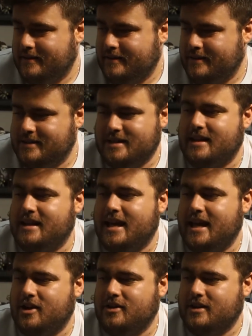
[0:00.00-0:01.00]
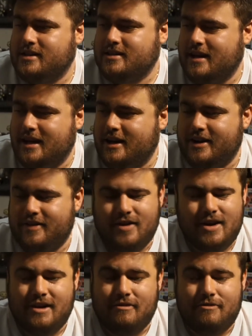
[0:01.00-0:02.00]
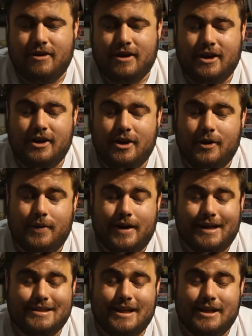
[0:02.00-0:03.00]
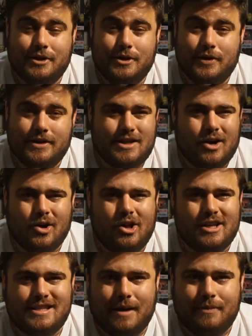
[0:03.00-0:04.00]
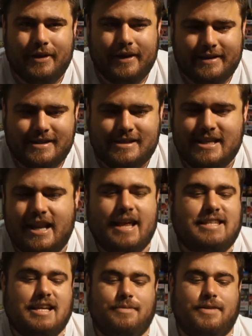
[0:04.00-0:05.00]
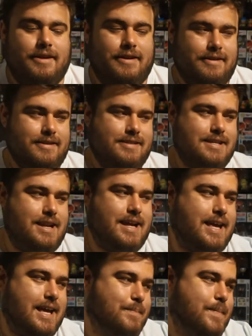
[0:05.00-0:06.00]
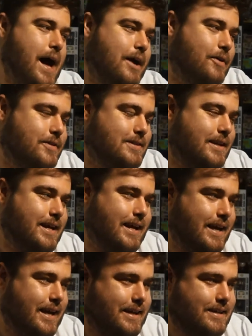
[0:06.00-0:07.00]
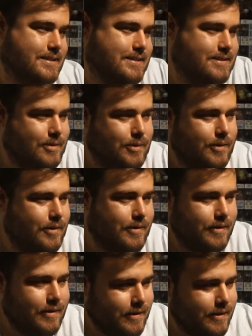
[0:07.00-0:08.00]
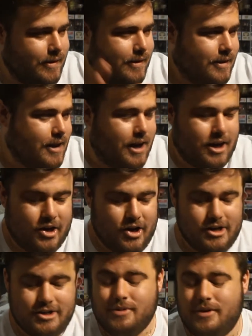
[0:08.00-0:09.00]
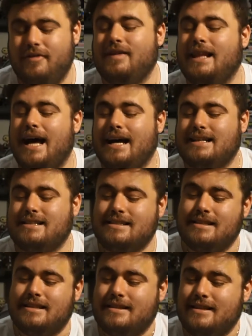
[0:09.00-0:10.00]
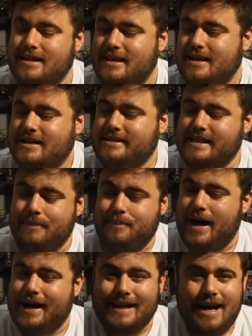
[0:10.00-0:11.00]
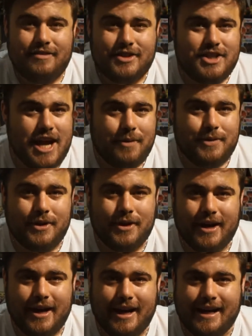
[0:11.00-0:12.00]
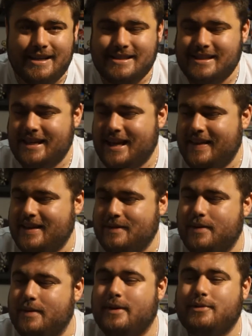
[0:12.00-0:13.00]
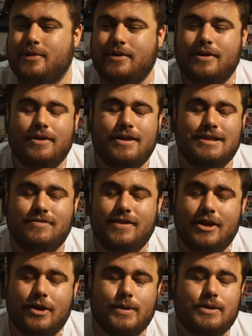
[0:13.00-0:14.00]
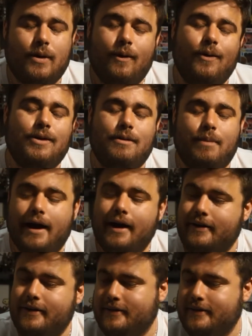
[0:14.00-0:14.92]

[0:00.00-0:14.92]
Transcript: Is it Sunday Kick or I don't even fucking know what I decided to call this. I'll call it something. It's a Sunday something. Sunday Kickback or the Sunday Kicks, or I don't know, I just want to relax and sit back and have a chat with you guys, and that's pretty much what this video is all about.